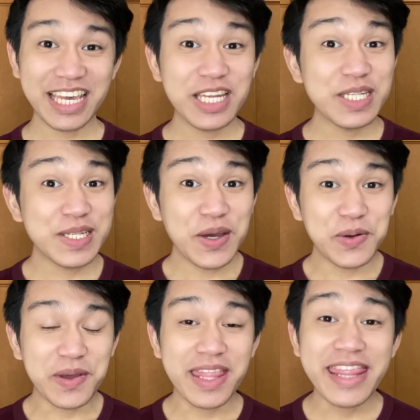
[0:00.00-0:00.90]
So
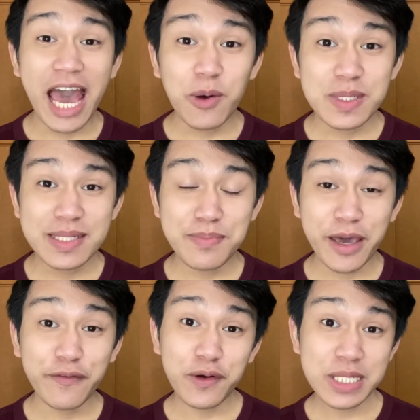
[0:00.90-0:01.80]
that was my
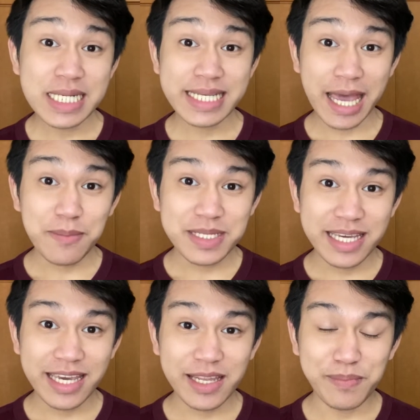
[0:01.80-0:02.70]
first attempt
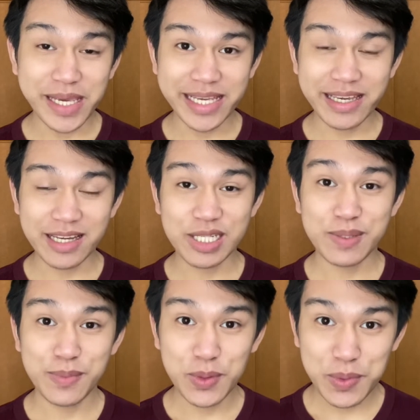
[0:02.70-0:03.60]
in making a
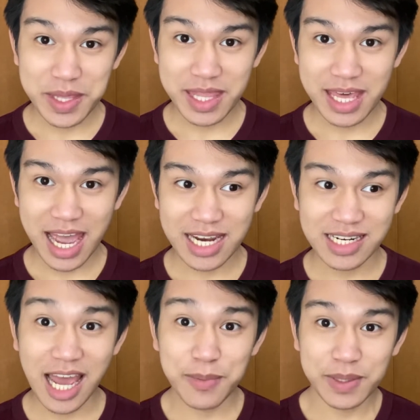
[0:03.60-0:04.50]
smoothie that
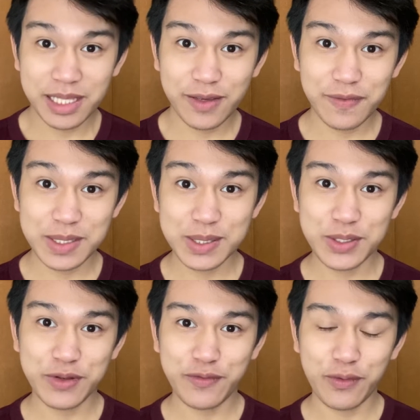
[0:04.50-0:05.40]
I believe is good
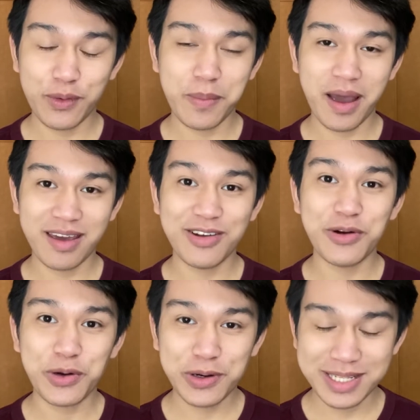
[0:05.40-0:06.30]
for my
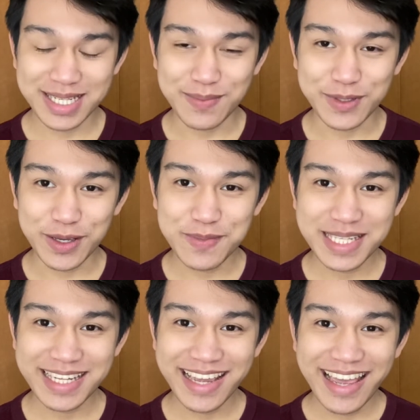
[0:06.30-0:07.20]
GERD symptoms.
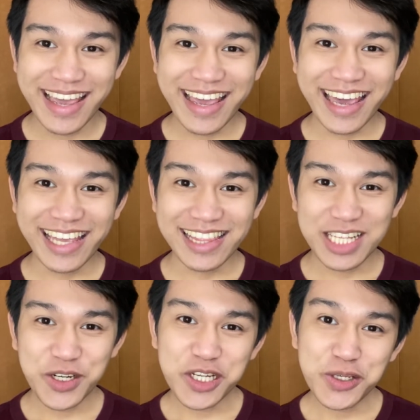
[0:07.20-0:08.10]
And let's
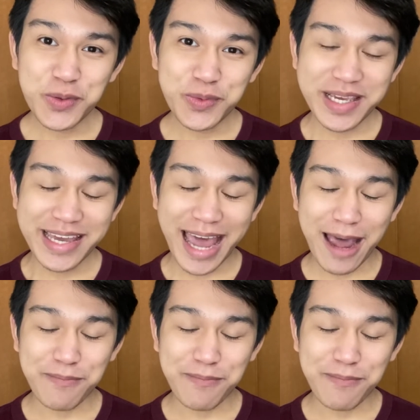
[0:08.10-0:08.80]
try to recap.